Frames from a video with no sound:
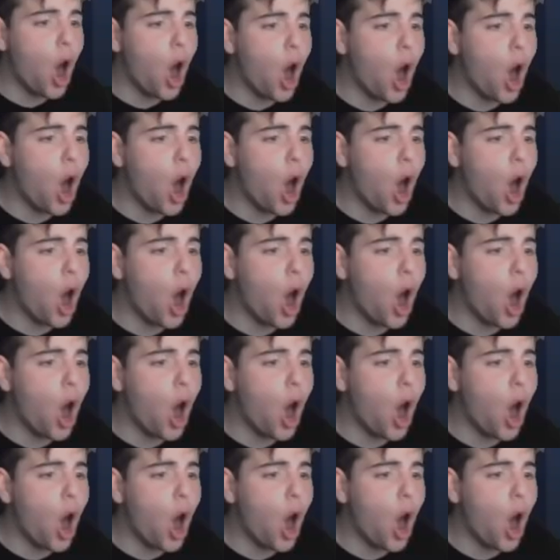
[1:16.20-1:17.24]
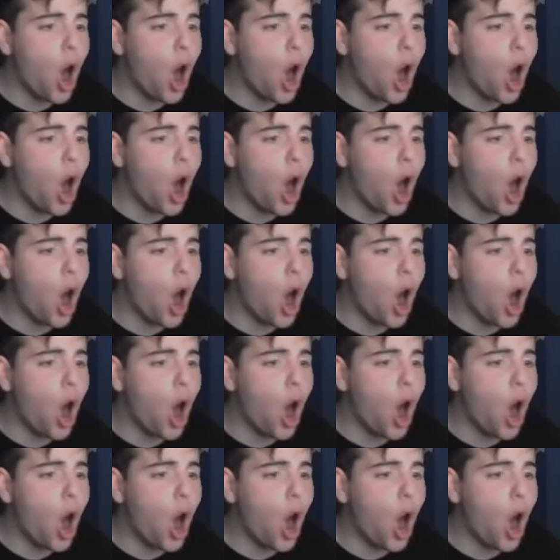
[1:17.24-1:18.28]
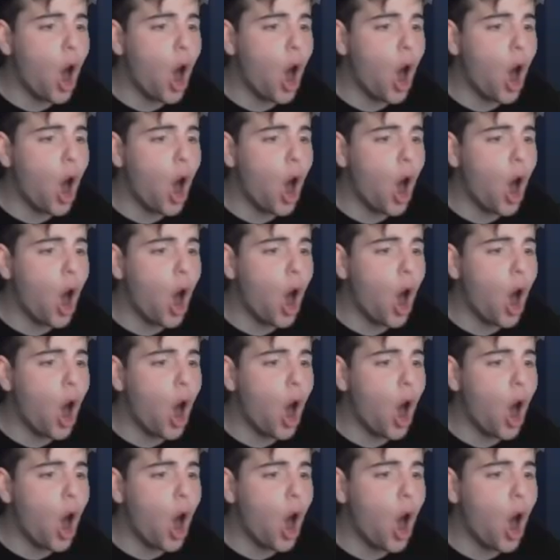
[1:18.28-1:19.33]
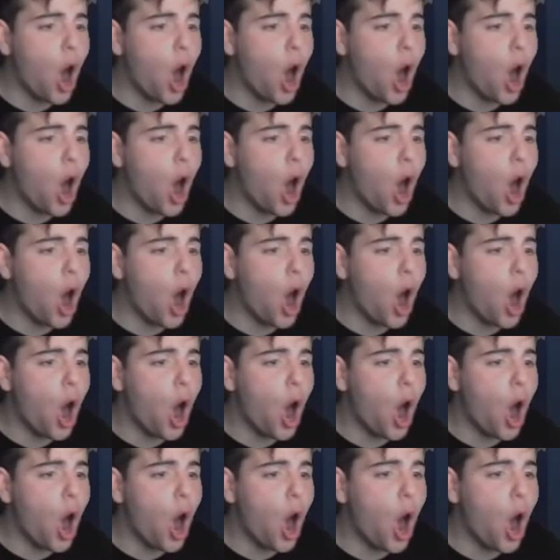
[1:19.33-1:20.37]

Nobody speaks.